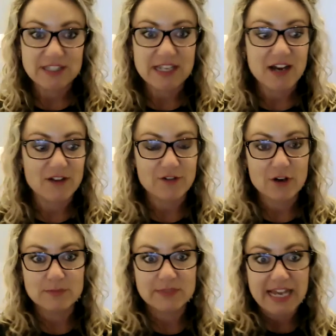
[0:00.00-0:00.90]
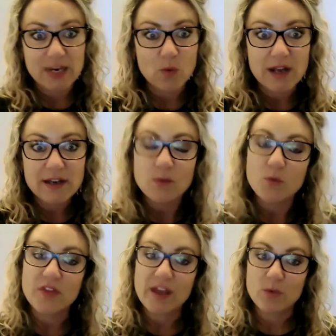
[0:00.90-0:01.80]
are from day one and
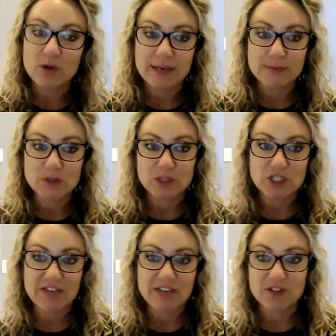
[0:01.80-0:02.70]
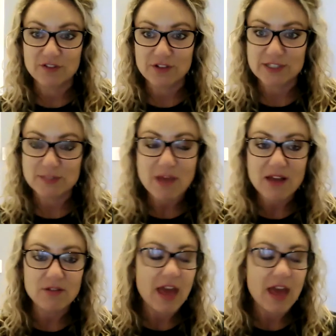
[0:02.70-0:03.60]
what they want him to achieve in the first
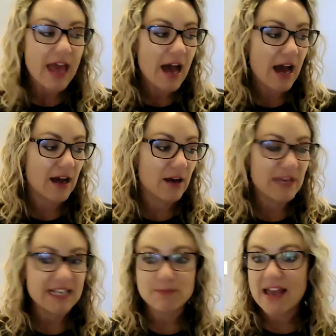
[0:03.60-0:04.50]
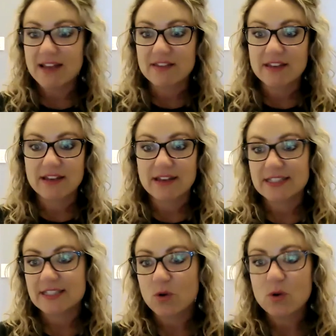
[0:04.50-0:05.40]
month. He's met
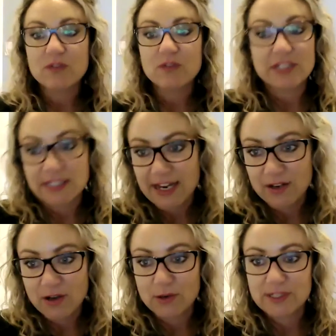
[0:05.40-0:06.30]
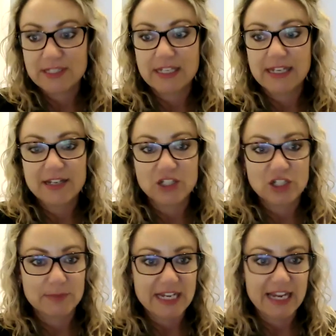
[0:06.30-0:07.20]
all of the stakeholders, the
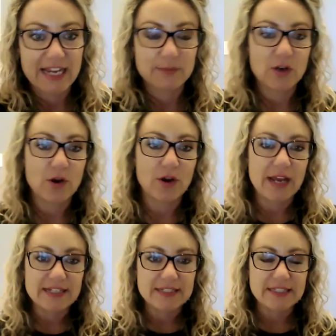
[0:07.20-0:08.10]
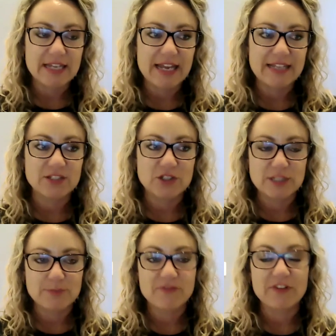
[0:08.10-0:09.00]
leadership team. It's
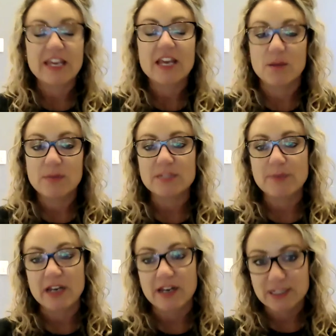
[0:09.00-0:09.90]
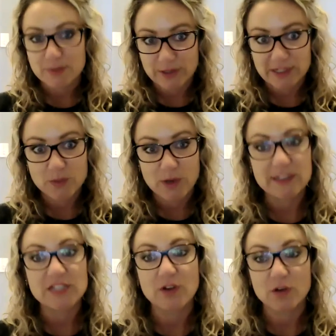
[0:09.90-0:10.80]
just, for him, it's been an experience where
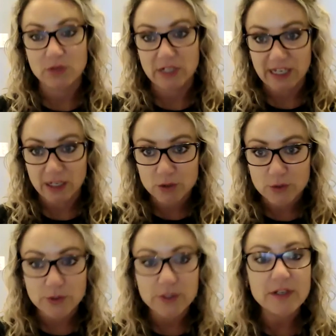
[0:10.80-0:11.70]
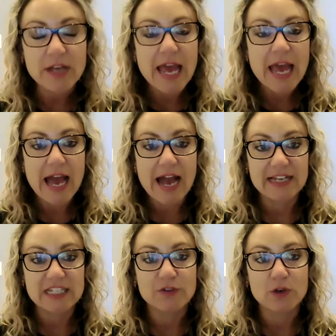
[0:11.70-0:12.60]
he's felt really included and
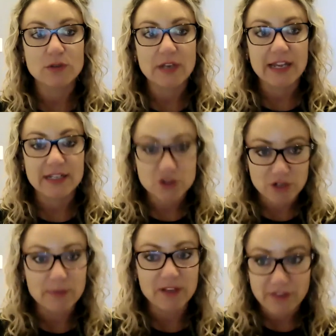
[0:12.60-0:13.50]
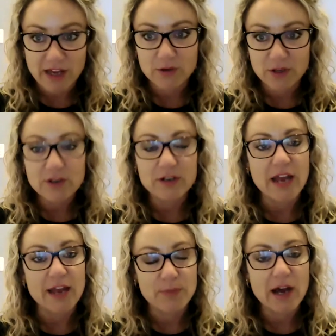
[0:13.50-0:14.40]
he's felt extremely valued
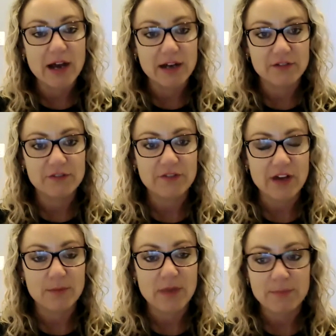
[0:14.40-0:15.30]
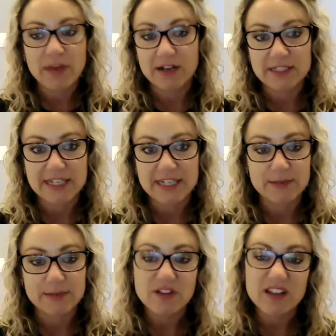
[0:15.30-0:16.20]
and part of the
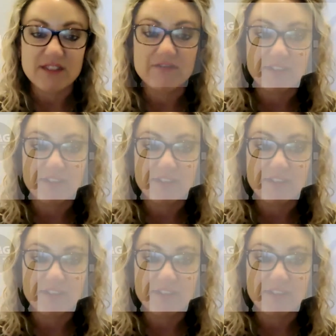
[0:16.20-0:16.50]
team. So I think